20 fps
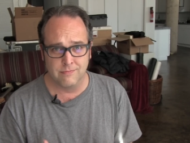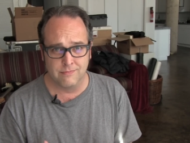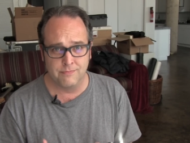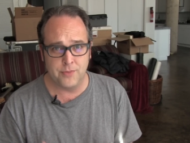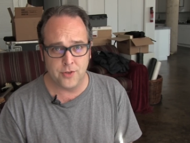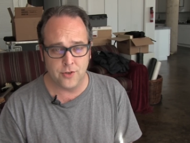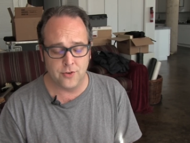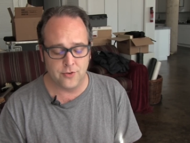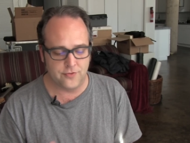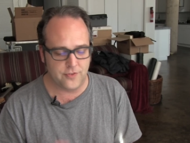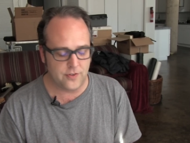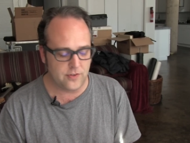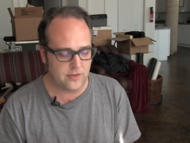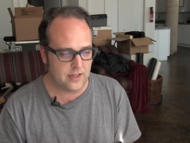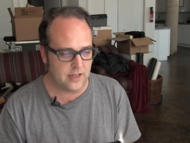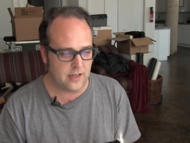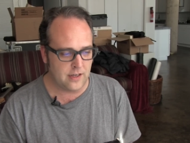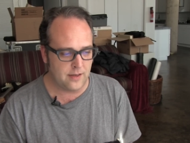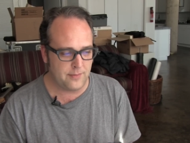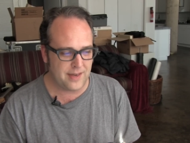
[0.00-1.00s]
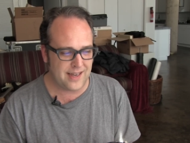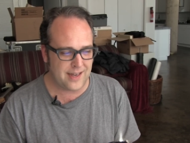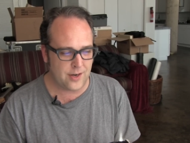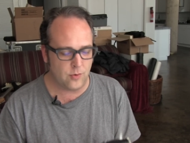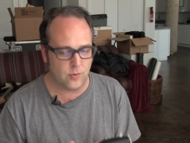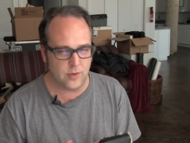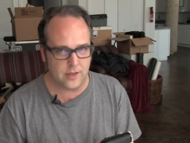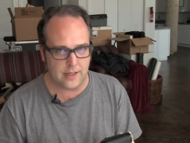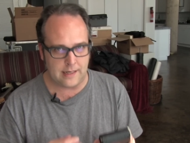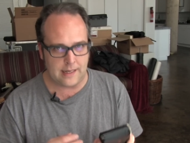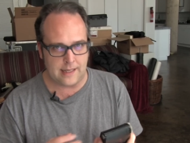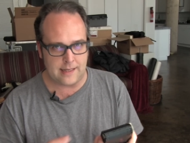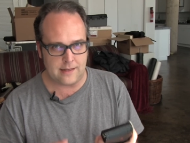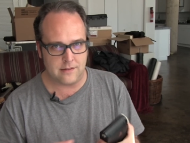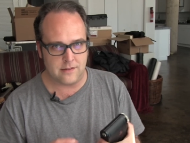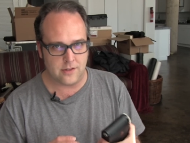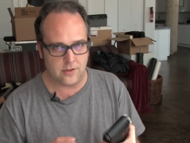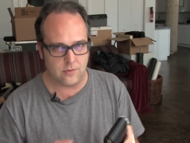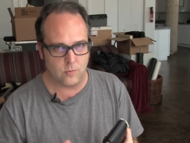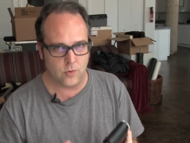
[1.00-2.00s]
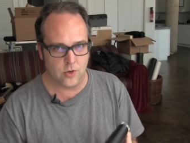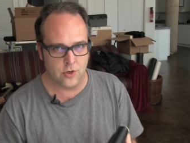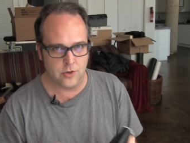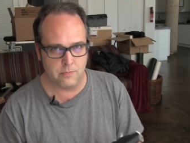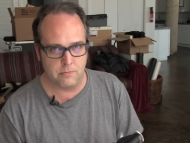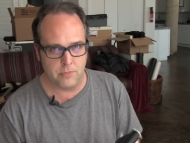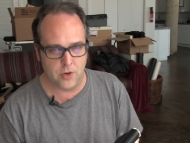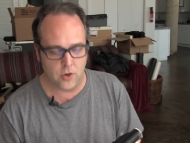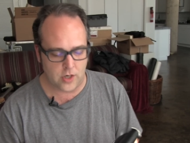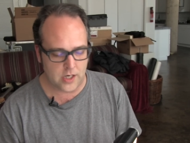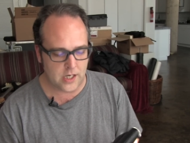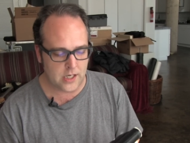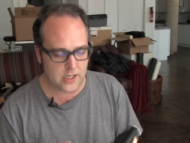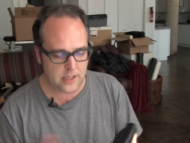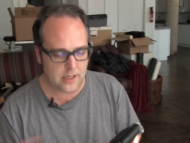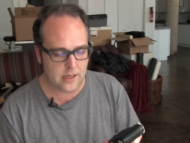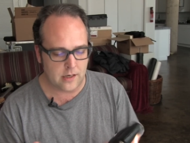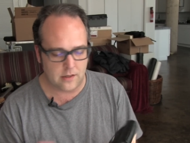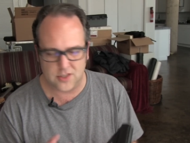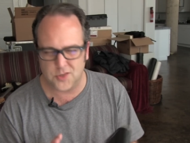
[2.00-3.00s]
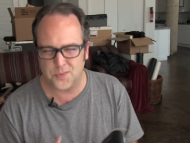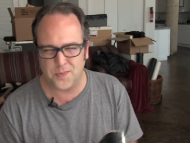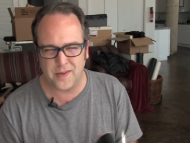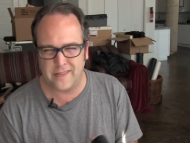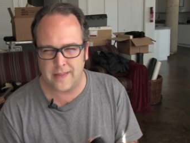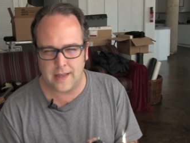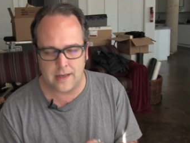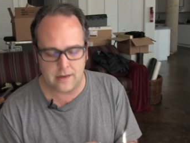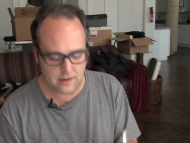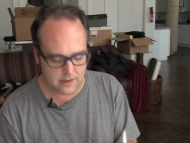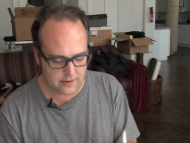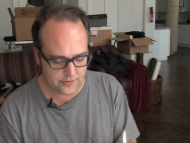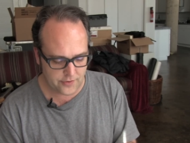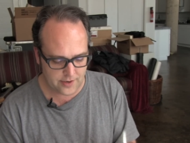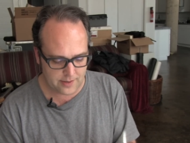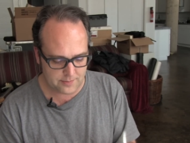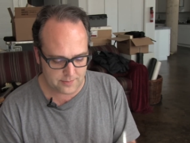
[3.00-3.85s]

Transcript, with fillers: beautiful. Um, I don't really like the word bokeh, and I'll explain that in another